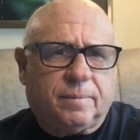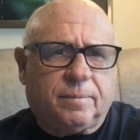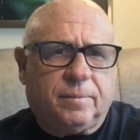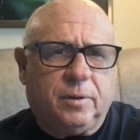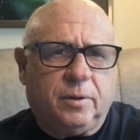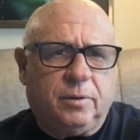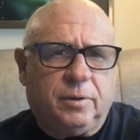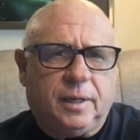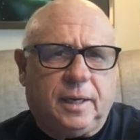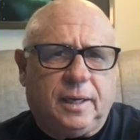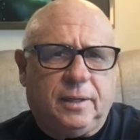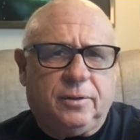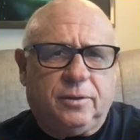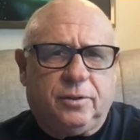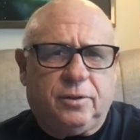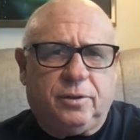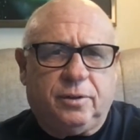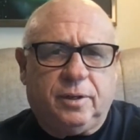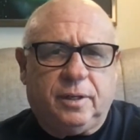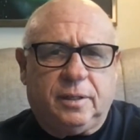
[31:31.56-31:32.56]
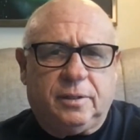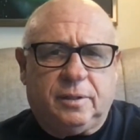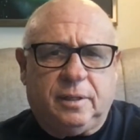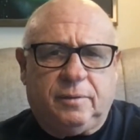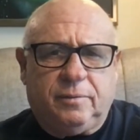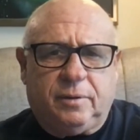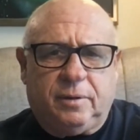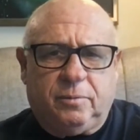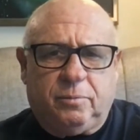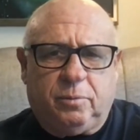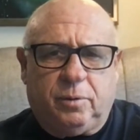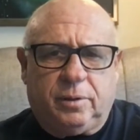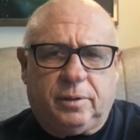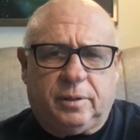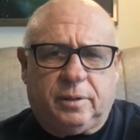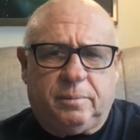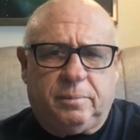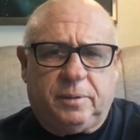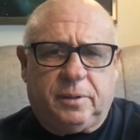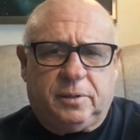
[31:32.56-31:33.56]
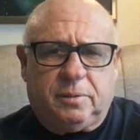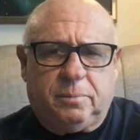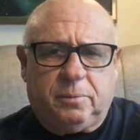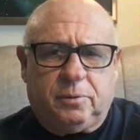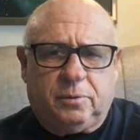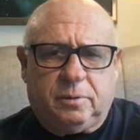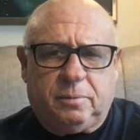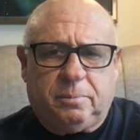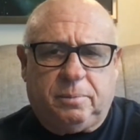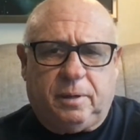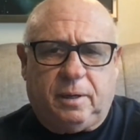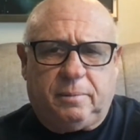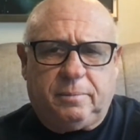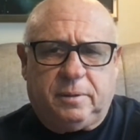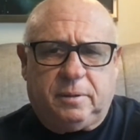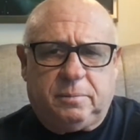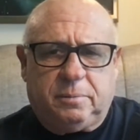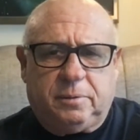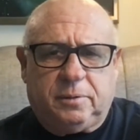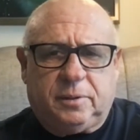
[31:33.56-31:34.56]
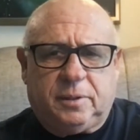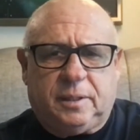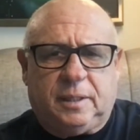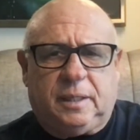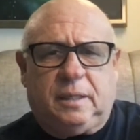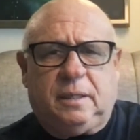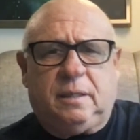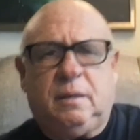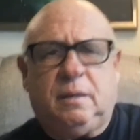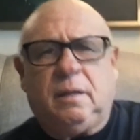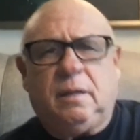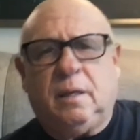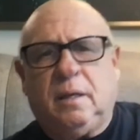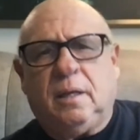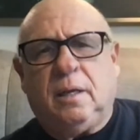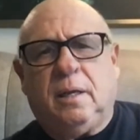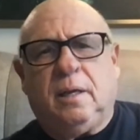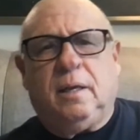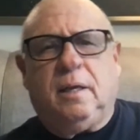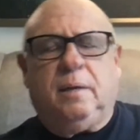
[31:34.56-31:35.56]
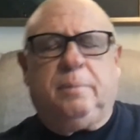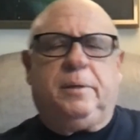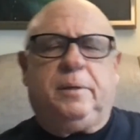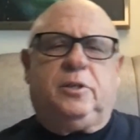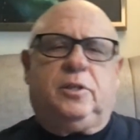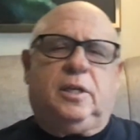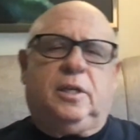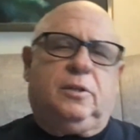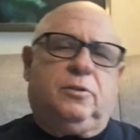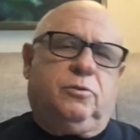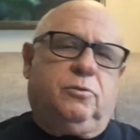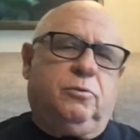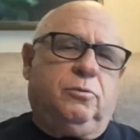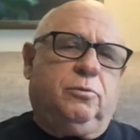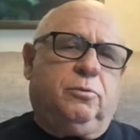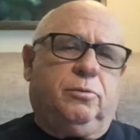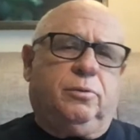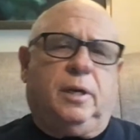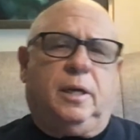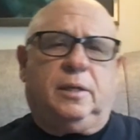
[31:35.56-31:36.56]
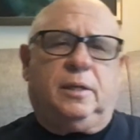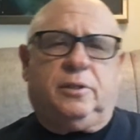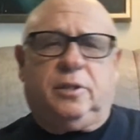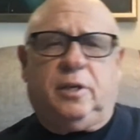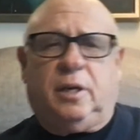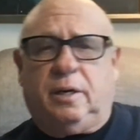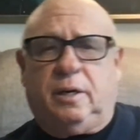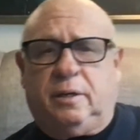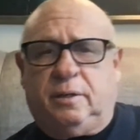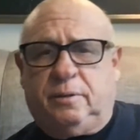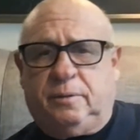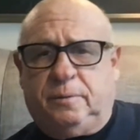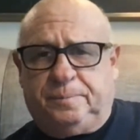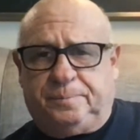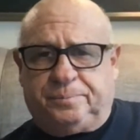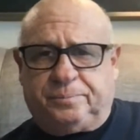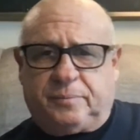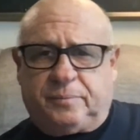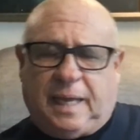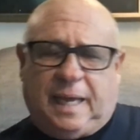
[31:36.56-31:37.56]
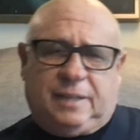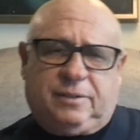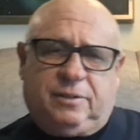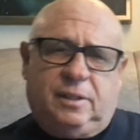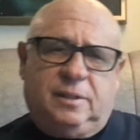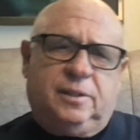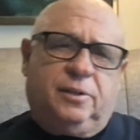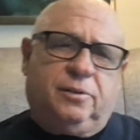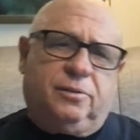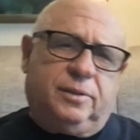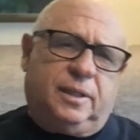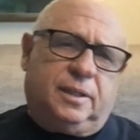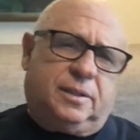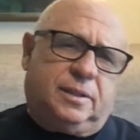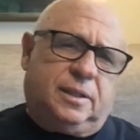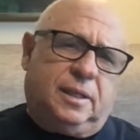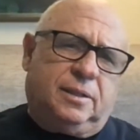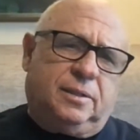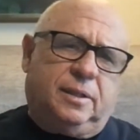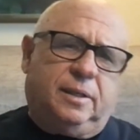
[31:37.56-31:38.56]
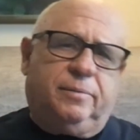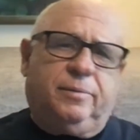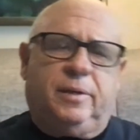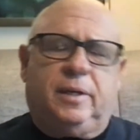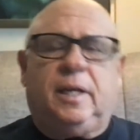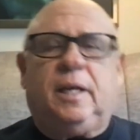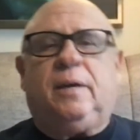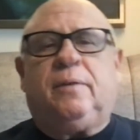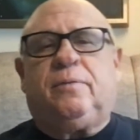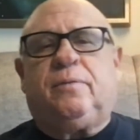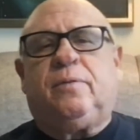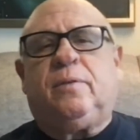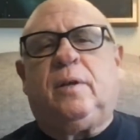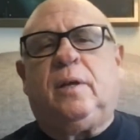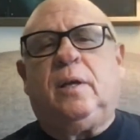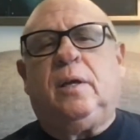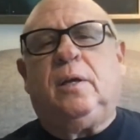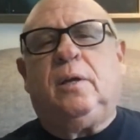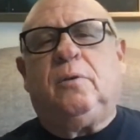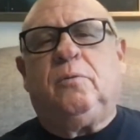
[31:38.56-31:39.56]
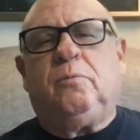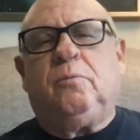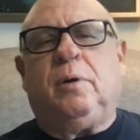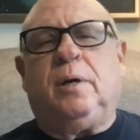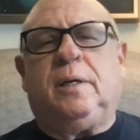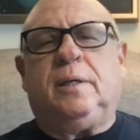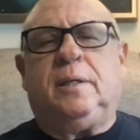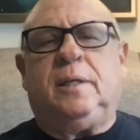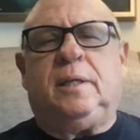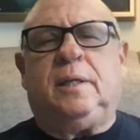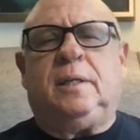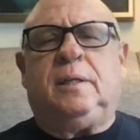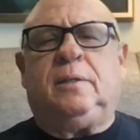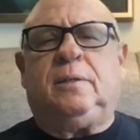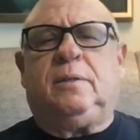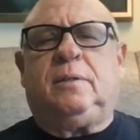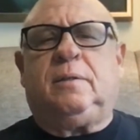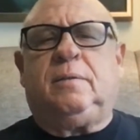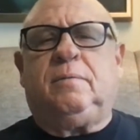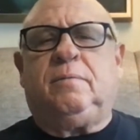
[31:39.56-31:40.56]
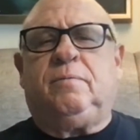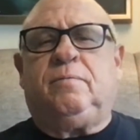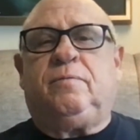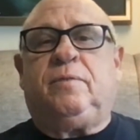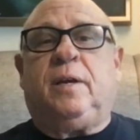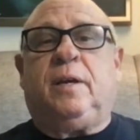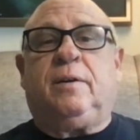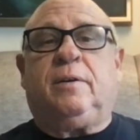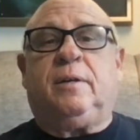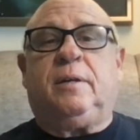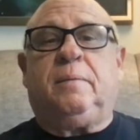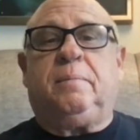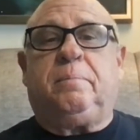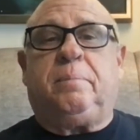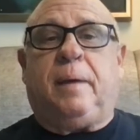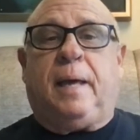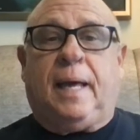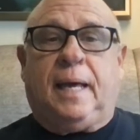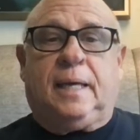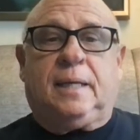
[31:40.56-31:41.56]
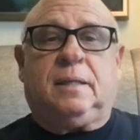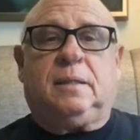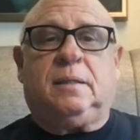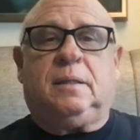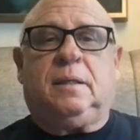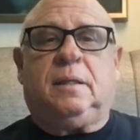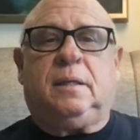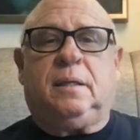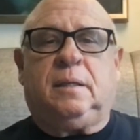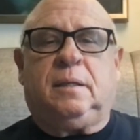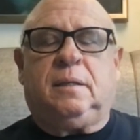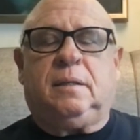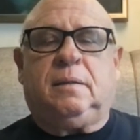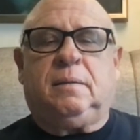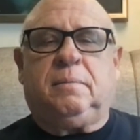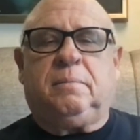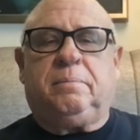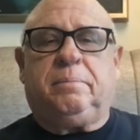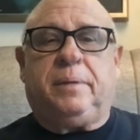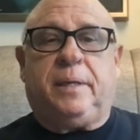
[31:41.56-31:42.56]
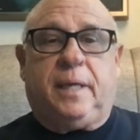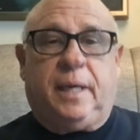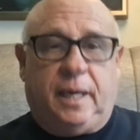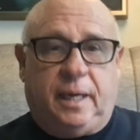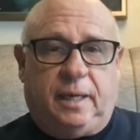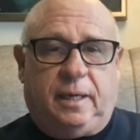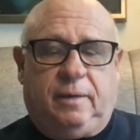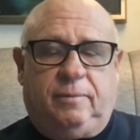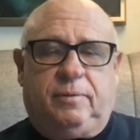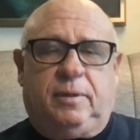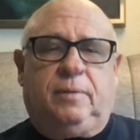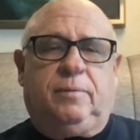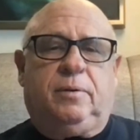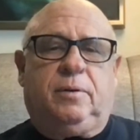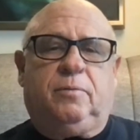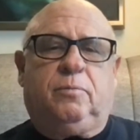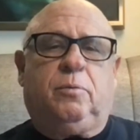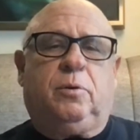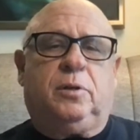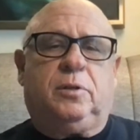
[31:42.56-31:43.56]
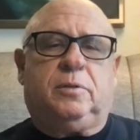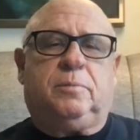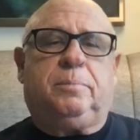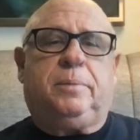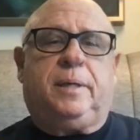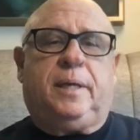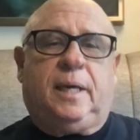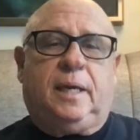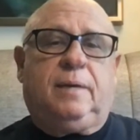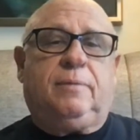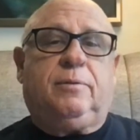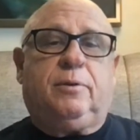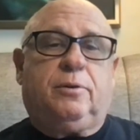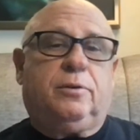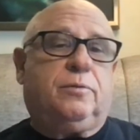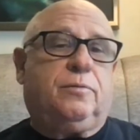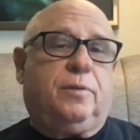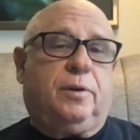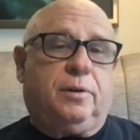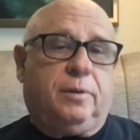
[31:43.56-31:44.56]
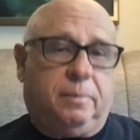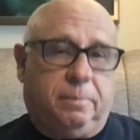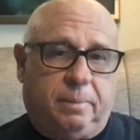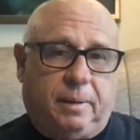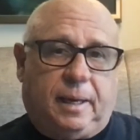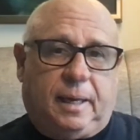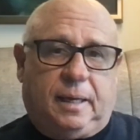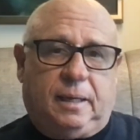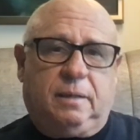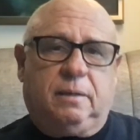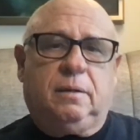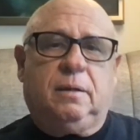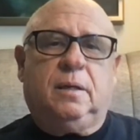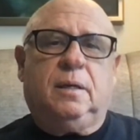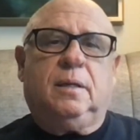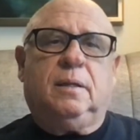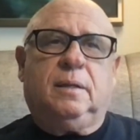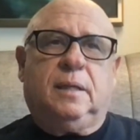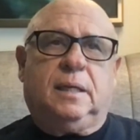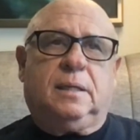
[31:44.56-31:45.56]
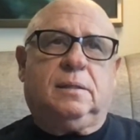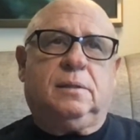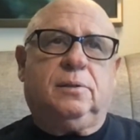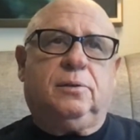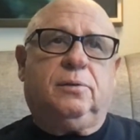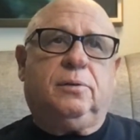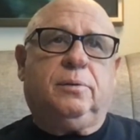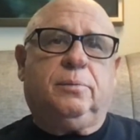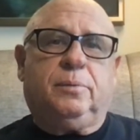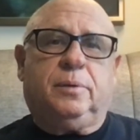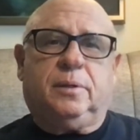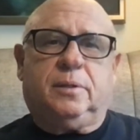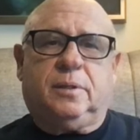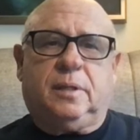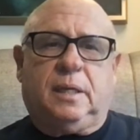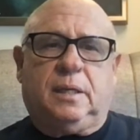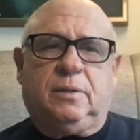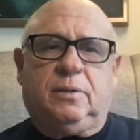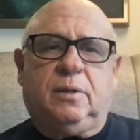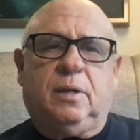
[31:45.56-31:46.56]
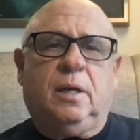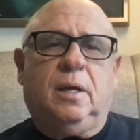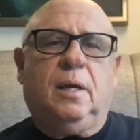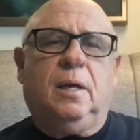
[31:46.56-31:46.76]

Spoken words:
No, 9:30 is even if one commits the most abominable sin. Apiche Suduracharo. Actually, literally, it says even if one is very badly behaved, even if one's behavior is very bad. That's literally what it says.